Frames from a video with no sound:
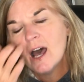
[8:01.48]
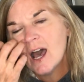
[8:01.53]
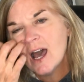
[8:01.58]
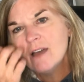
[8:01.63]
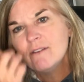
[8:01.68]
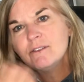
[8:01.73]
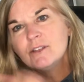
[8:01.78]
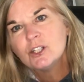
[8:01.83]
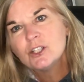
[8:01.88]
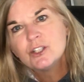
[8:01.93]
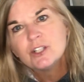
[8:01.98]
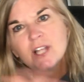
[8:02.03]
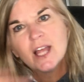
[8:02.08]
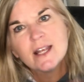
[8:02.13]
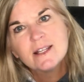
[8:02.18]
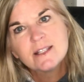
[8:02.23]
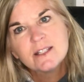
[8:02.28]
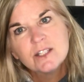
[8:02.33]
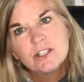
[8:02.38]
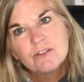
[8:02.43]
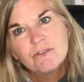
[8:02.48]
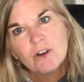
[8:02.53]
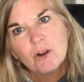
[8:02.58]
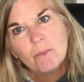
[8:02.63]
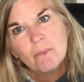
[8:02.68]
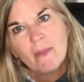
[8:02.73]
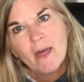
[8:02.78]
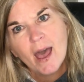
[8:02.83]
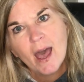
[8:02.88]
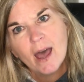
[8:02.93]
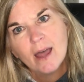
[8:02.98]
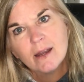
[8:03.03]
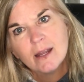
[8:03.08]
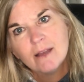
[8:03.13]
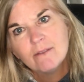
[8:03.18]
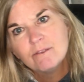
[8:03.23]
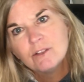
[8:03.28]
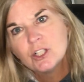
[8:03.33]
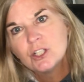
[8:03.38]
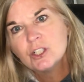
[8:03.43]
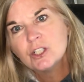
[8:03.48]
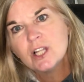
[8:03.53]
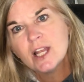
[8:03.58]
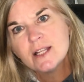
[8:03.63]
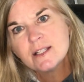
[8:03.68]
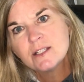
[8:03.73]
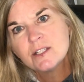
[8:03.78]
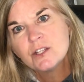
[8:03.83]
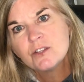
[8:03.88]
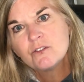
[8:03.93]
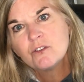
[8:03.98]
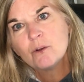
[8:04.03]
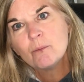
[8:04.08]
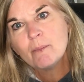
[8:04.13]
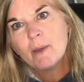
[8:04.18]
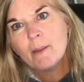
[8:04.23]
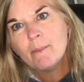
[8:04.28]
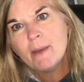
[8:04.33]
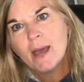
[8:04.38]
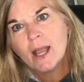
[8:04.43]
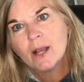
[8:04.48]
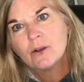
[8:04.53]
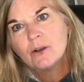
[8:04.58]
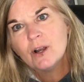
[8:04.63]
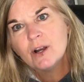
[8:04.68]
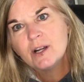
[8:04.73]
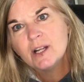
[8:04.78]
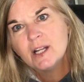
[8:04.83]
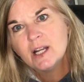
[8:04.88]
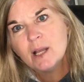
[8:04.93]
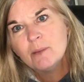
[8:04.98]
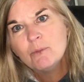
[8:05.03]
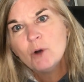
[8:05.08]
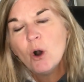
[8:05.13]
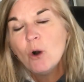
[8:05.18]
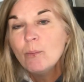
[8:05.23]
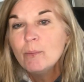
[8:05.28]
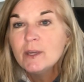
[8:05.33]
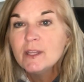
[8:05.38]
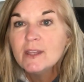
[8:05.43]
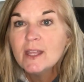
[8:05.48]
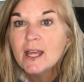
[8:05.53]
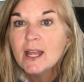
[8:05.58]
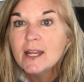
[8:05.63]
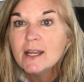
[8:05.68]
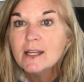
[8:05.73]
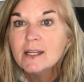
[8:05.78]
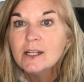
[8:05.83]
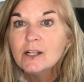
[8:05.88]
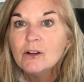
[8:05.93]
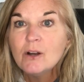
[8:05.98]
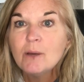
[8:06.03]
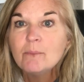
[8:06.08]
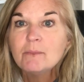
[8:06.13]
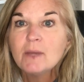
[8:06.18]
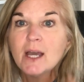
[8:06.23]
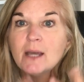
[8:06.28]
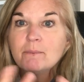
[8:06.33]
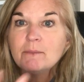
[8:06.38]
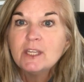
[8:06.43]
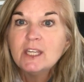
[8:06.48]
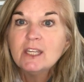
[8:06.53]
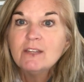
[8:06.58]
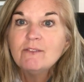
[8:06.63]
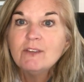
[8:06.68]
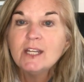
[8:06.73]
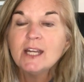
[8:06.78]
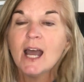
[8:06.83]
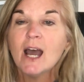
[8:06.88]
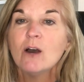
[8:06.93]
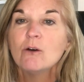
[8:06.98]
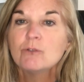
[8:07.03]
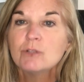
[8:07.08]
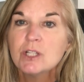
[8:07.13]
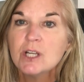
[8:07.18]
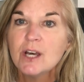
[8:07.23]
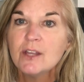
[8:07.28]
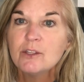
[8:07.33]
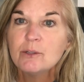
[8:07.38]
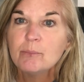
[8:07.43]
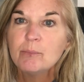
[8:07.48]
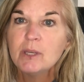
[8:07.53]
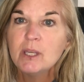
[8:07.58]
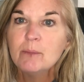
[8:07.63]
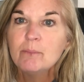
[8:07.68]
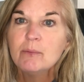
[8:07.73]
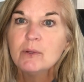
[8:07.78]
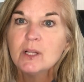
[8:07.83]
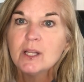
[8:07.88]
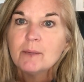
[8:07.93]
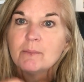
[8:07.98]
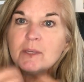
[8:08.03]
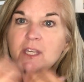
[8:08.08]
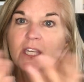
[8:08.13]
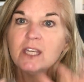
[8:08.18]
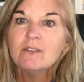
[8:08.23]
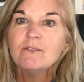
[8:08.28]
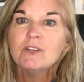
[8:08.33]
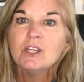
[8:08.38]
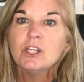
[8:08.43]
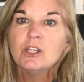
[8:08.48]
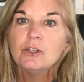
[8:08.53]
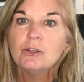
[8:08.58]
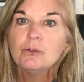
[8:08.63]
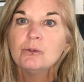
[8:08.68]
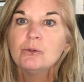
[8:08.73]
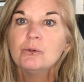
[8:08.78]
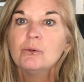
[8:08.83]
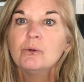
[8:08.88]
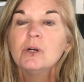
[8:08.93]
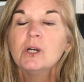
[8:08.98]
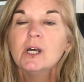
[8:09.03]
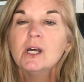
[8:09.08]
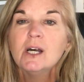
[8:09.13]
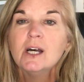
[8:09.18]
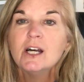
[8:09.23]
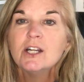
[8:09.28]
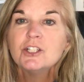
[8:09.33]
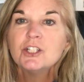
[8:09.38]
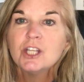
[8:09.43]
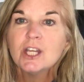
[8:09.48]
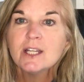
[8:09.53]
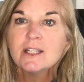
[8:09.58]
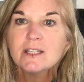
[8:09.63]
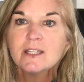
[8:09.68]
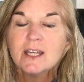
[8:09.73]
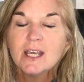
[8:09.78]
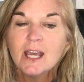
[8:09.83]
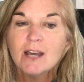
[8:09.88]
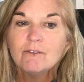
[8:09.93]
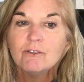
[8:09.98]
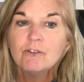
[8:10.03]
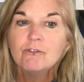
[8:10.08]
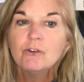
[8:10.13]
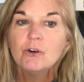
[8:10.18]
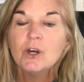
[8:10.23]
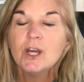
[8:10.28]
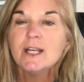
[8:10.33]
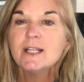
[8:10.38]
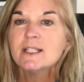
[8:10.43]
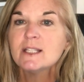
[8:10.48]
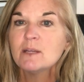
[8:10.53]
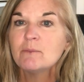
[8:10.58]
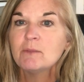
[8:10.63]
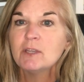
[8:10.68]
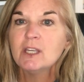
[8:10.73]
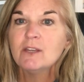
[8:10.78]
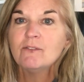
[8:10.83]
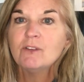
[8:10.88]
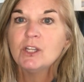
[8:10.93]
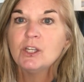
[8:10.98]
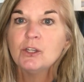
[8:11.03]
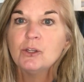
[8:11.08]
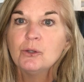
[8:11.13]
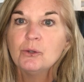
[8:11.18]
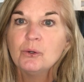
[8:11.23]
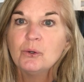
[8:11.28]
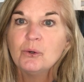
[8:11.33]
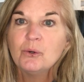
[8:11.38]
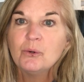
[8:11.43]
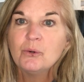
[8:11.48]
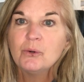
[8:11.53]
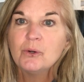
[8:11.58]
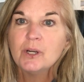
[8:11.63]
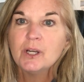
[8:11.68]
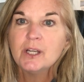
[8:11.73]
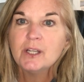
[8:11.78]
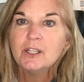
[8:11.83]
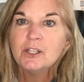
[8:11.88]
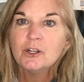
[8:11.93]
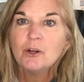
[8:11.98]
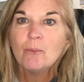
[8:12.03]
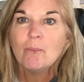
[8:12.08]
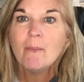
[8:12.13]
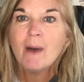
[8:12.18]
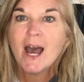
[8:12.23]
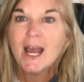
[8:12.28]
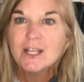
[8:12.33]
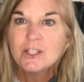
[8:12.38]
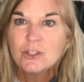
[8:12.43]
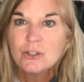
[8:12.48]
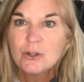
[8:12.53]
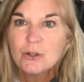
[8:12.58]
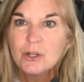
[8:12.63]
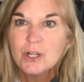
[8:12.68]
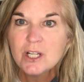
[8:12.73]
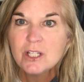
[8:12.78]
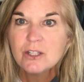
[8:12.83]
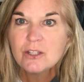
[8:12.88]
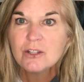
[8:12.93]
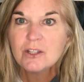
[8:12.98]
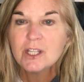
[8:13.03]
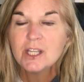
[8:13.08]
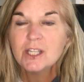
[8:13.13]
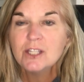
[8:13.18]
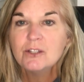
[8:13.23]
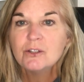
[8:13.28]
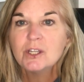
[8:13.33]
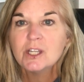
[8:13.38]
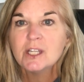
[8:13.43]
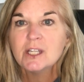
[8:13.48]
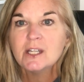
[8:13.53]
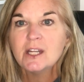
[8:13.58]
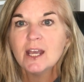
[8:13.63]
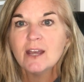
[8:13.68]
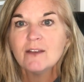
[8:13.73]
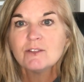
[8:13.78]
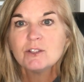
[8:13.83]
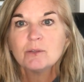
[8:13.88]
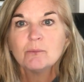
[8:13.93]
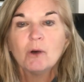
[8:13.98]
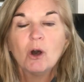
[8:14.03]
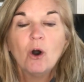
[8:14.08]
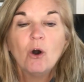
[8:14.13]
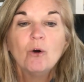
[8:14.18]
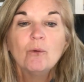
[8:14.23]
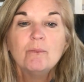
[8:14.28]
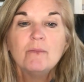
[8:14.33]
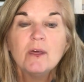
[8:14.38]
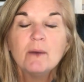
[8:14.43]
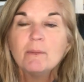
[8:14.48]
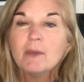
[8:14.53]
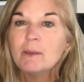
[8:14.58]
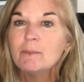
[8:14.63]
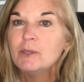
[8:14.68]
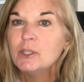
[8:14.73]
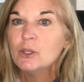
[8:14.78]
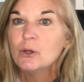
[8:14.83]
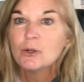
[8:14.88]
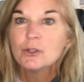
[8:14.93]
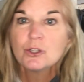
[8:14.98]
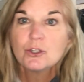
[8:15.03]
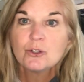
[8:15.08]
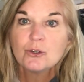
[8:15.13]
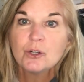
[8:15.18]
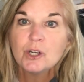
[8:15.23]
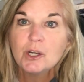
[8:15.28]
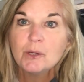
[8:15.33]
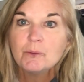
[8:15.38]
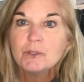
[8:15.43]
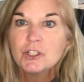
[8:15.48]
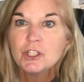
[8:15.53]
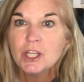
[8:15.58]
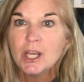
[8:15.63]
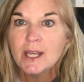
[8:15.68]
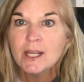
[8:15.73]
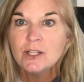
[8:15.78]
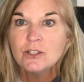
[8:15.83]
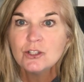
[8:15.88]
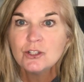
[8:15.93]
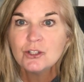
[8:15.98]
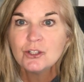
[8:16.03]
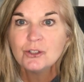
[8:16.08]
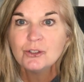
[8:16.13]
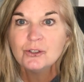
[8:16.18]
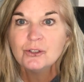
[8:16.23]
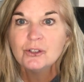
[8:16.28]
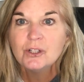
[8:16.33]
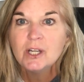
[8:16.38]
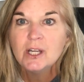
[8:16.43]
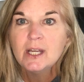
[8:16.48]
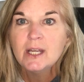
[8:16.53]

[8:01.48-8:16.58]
I've learned lessons from that. I've learned lessons from my background, and I'm hoping that, I'm giving out to other people. I'm giving you a chance to have a voice. I'm giving you, my story so that you can have some hope that maybe your story will change too.